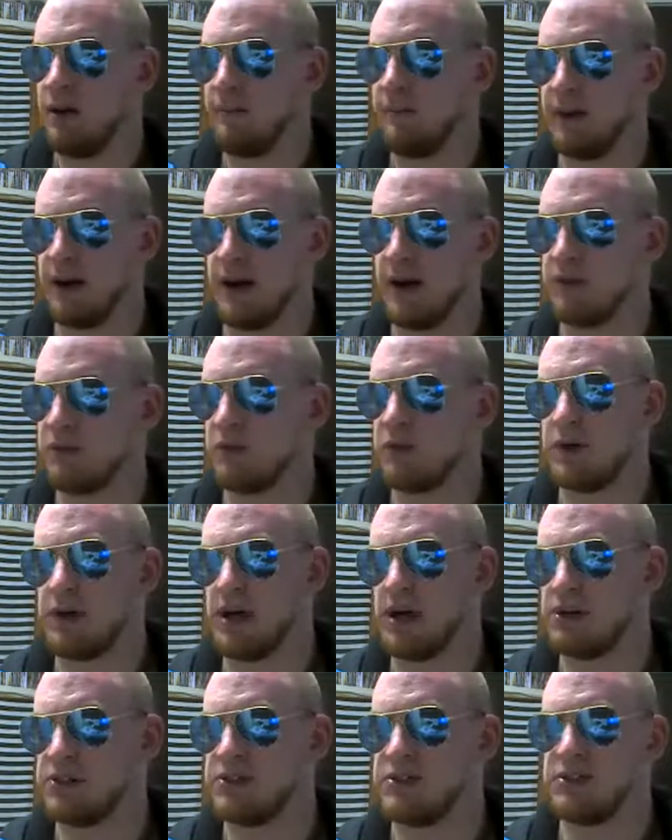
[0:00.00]
But everyone
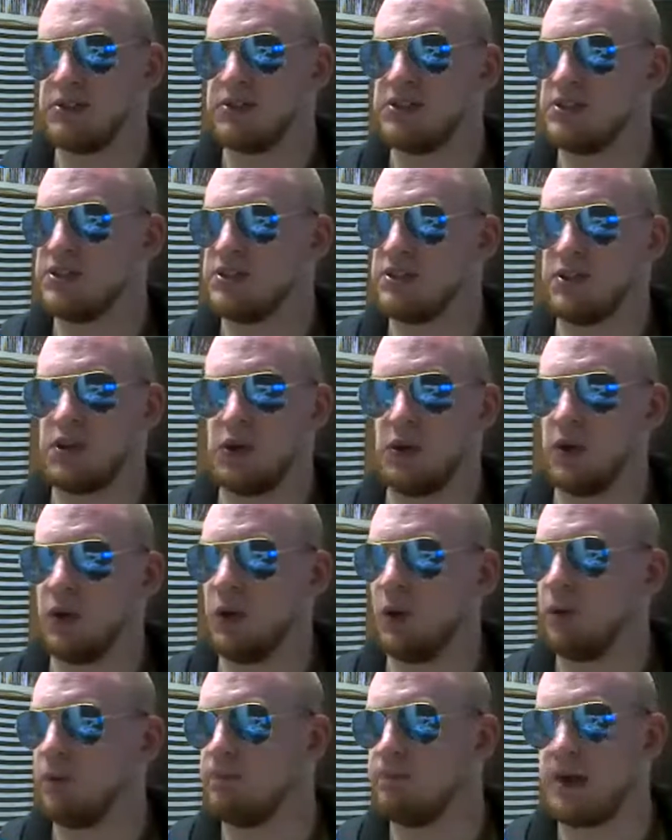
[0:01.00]
else is
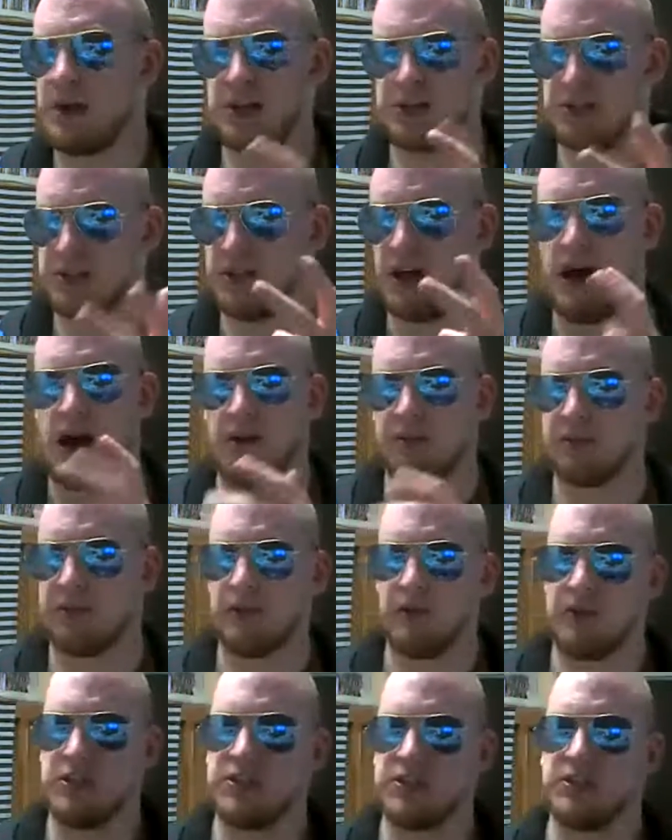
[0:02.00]
so pissed off.
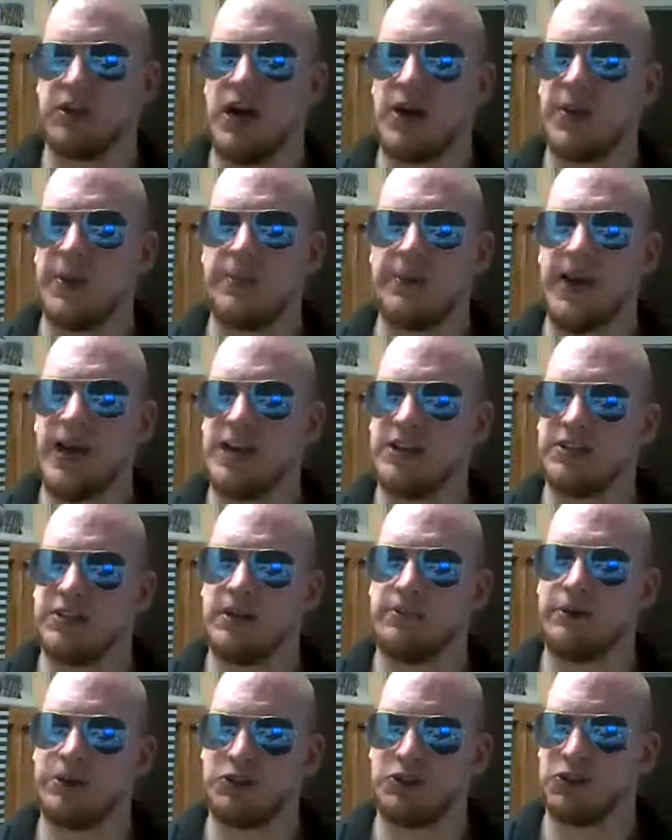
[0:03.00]
They still got their panties in
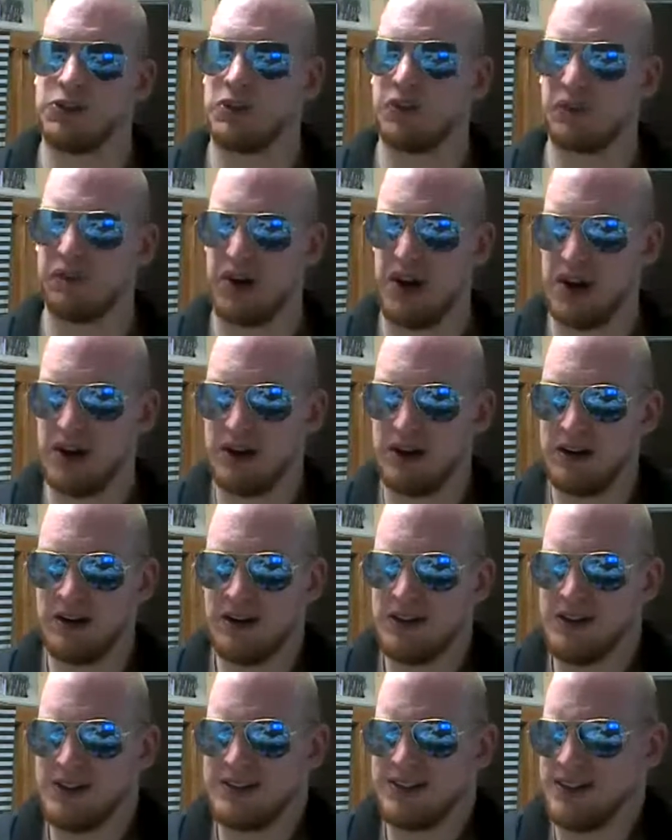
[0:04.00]
a bunch over it.
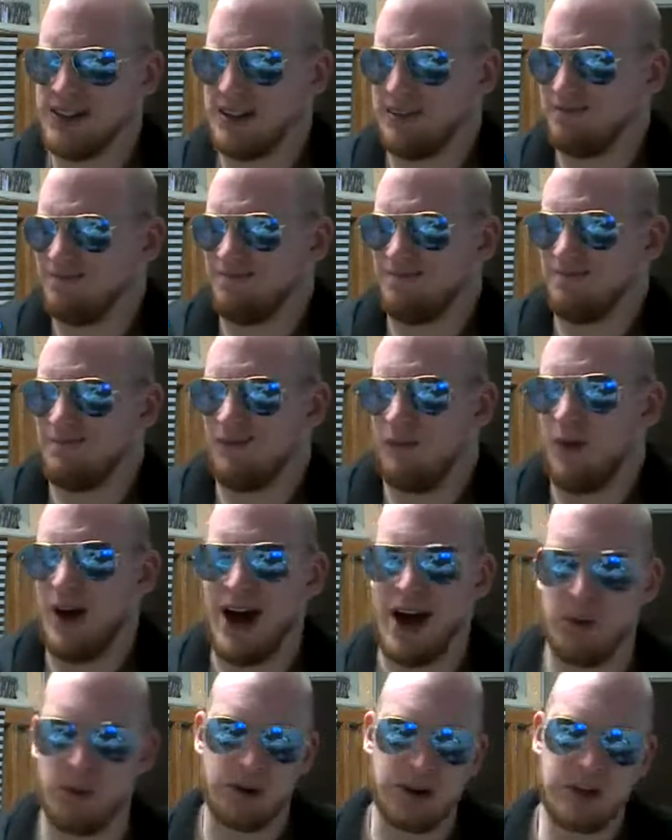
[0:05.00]
It's like,
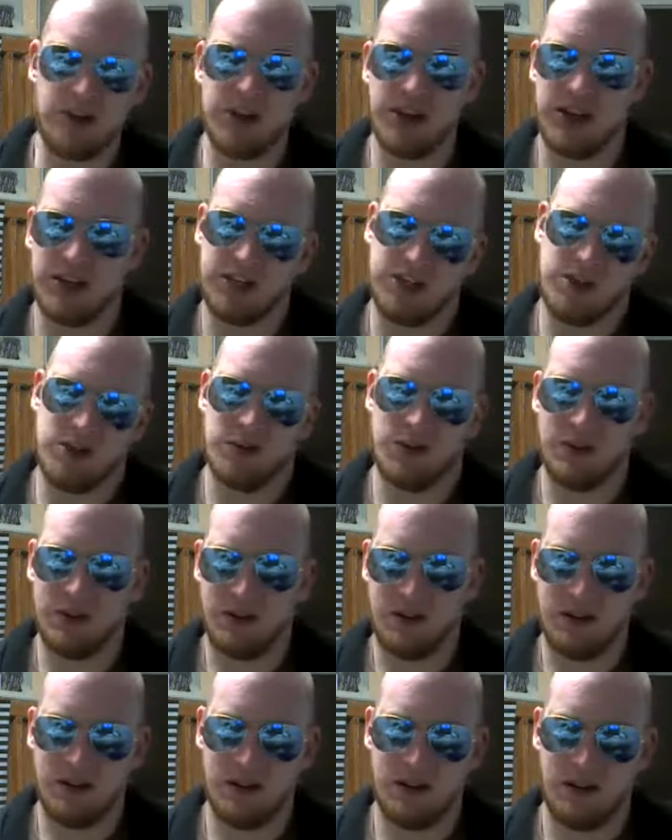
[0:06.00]
why? you going to do?
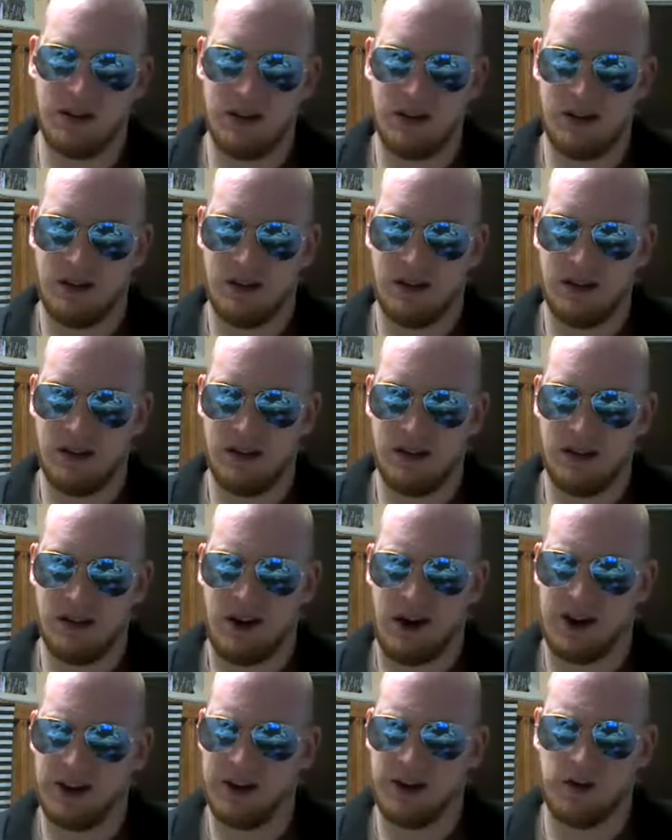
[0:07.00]

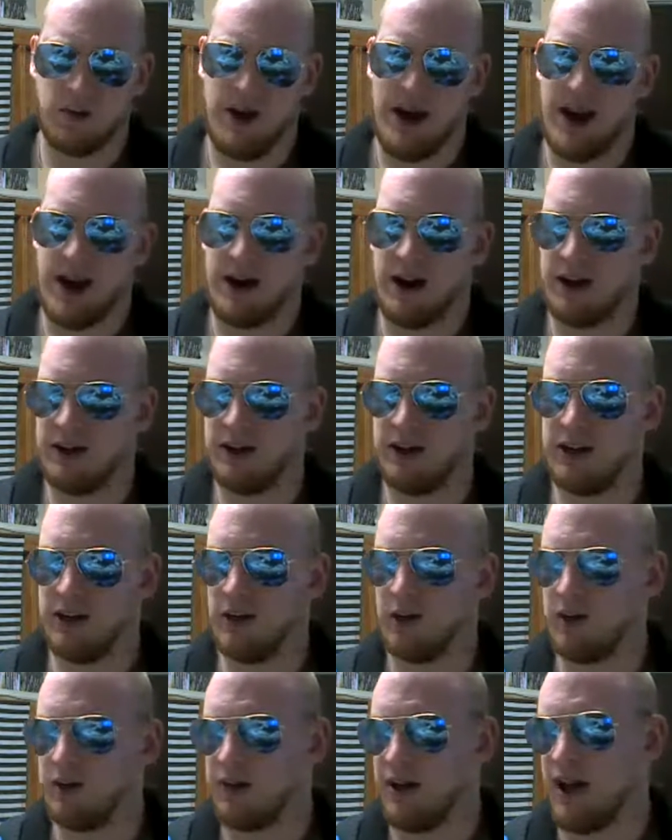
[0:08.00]
Are you going to
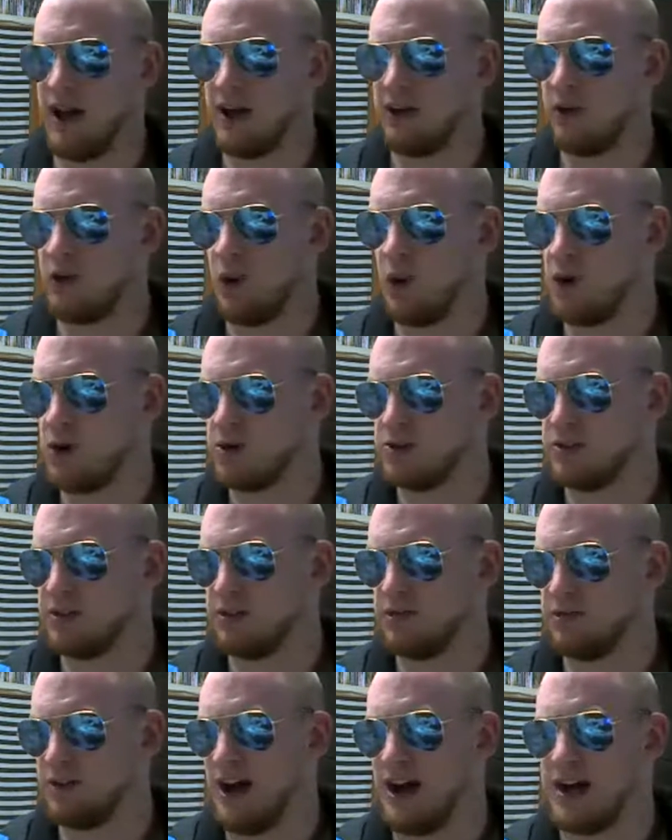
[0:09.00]
go to the headquarters
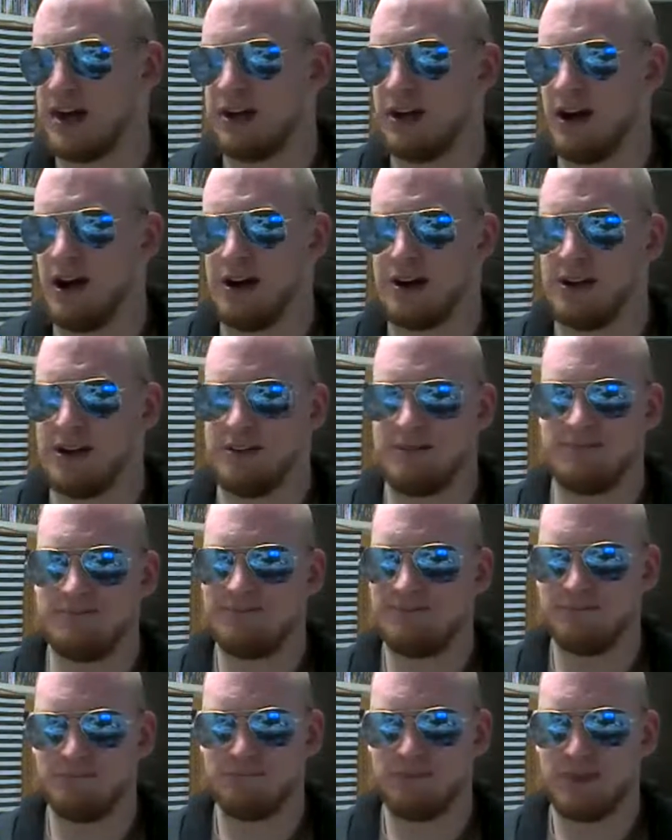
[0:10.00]
of Naughty Dog and
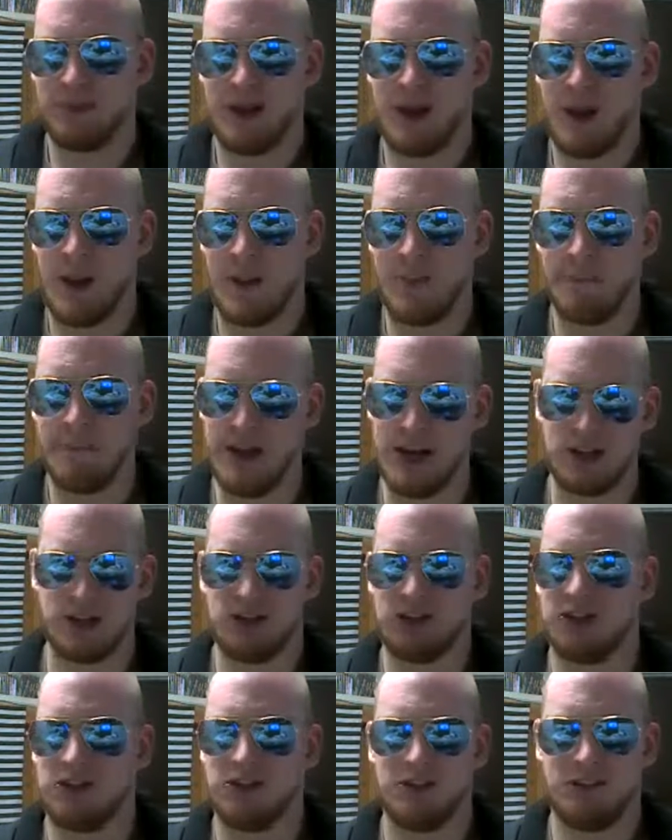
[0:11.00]

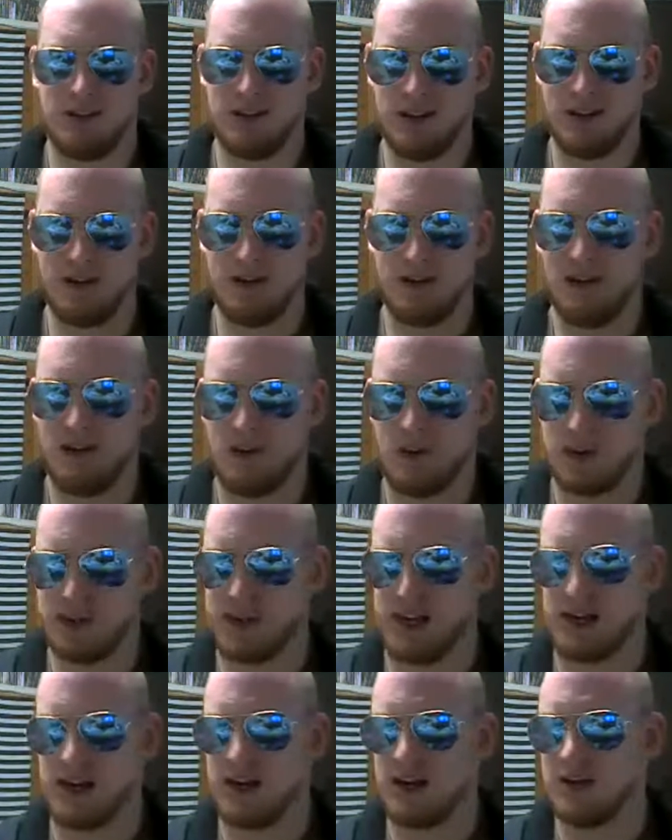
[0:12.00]
bitch? What is
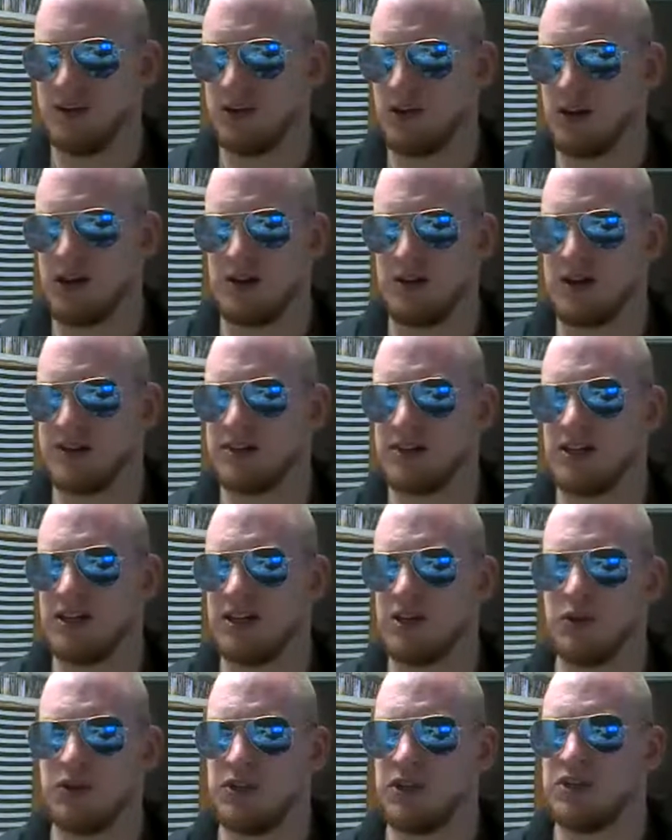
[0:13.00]
that going to do? All that's going to
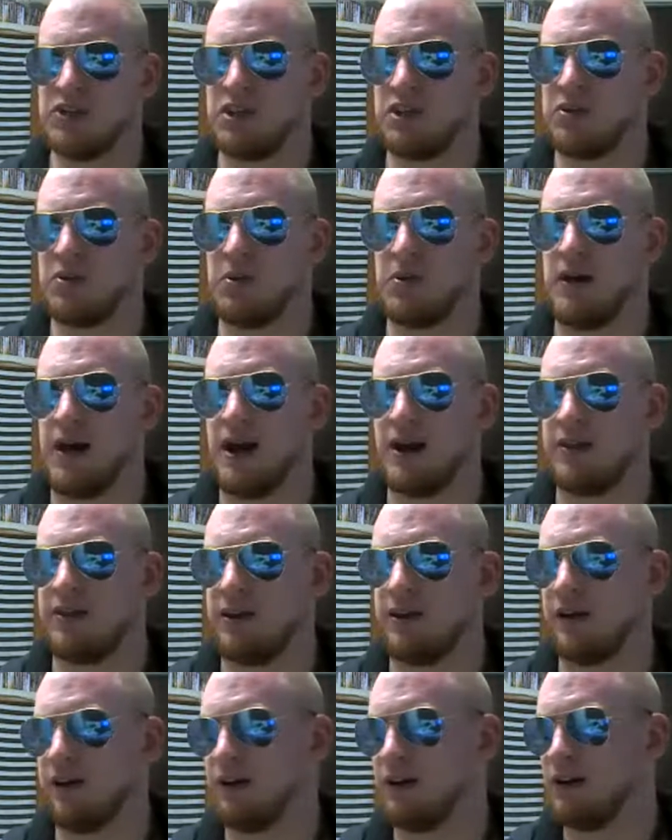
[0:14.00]
do is get you thrown out of
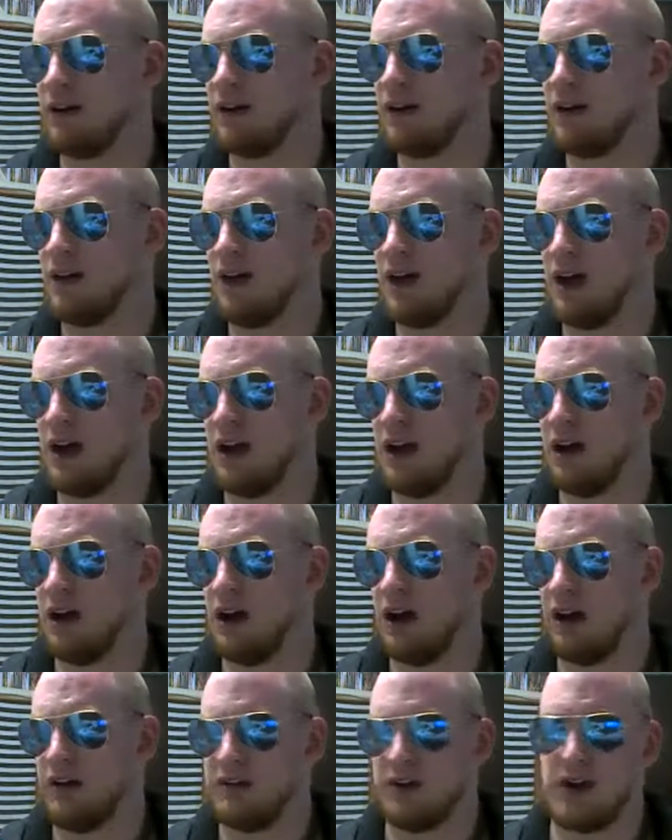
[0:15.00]
their
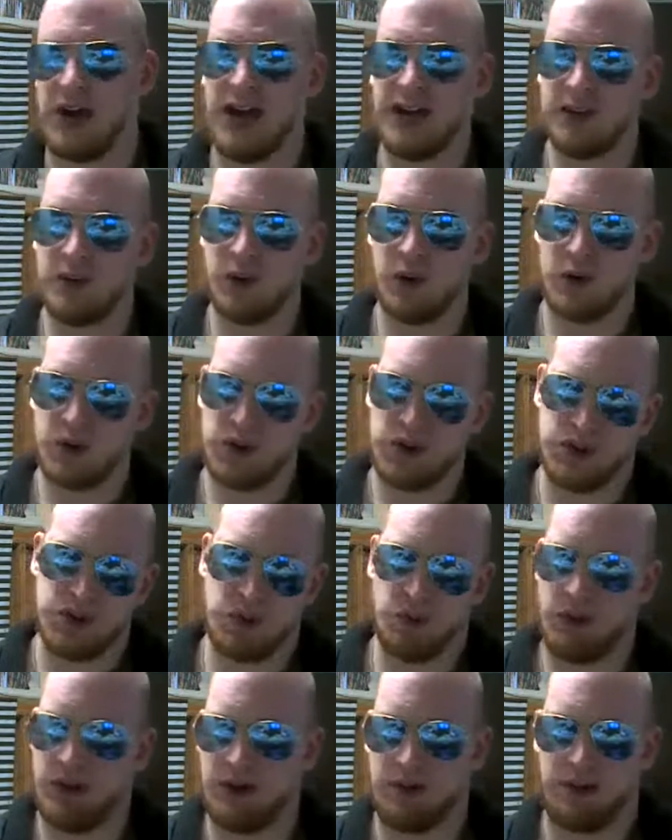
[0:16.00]
headquarters or
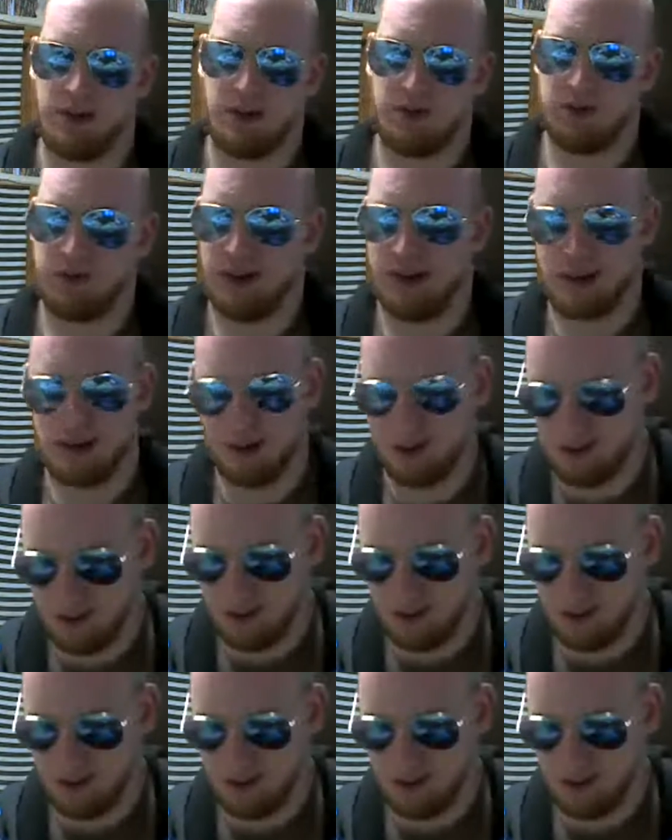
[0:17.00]
whatever the fuck.